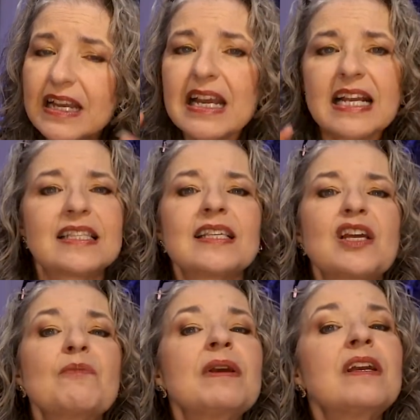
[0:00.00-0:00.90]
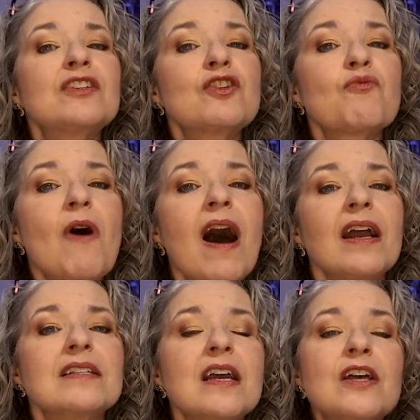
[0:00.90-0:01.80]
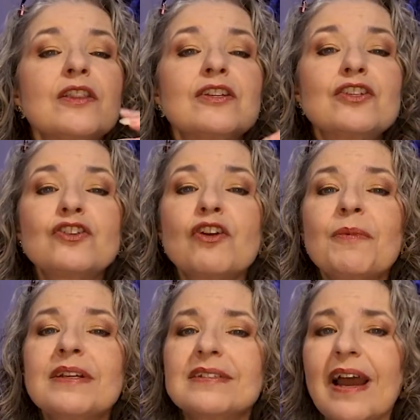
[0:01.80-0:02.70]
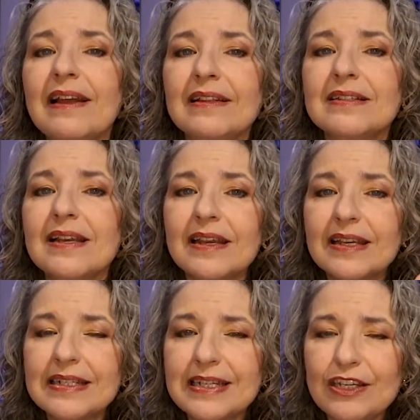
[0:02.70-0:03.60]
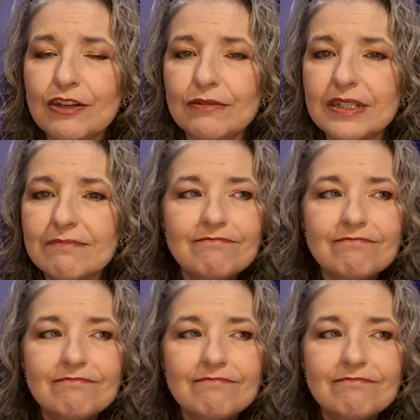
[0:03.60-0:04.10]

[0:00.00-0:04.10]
As the sun begins to rise, the disturbing silence continues.